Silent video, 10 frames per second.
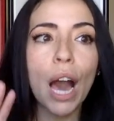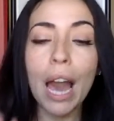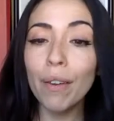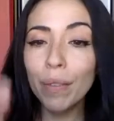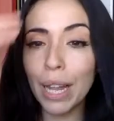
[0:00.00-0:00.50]

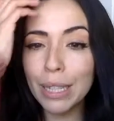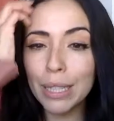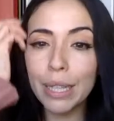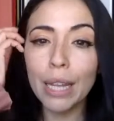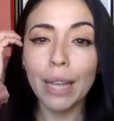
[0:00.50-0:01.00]
I would like to
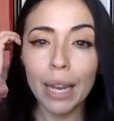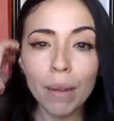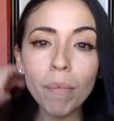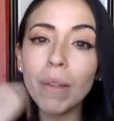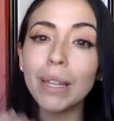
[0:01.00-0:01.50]
say
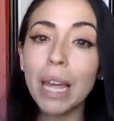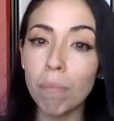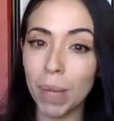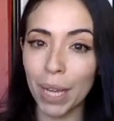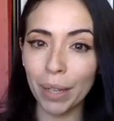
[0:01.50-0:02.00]
let
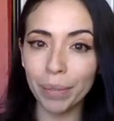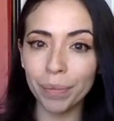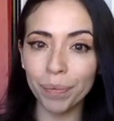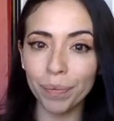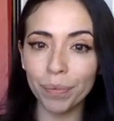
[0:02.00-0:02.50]
let be,
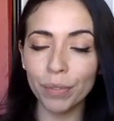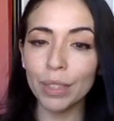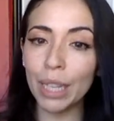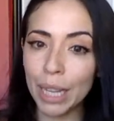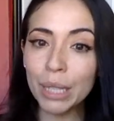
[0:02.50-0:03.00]

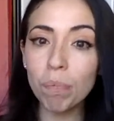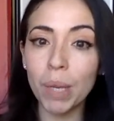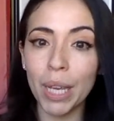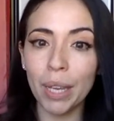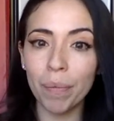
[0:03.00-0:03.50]
let things
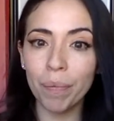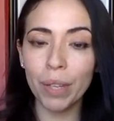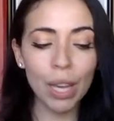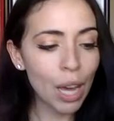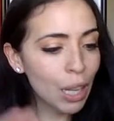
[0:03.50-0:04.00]
be,
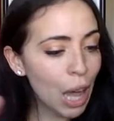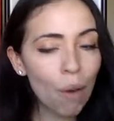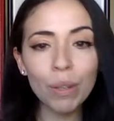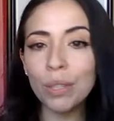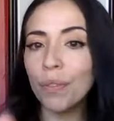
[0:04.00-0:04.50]

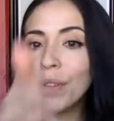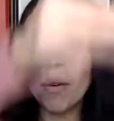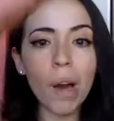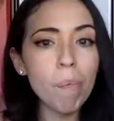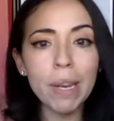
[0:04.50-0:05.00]
allow it to
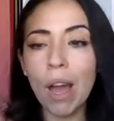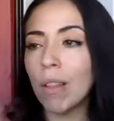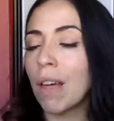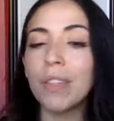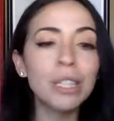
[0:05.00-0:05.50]
flow up and out,
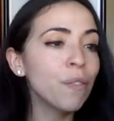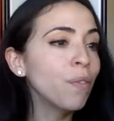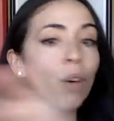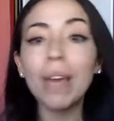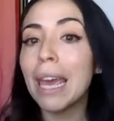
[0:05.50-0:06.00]
allow things to
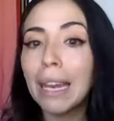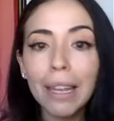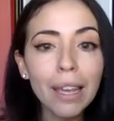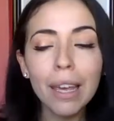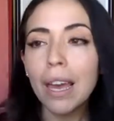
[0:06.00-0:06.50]
flow in.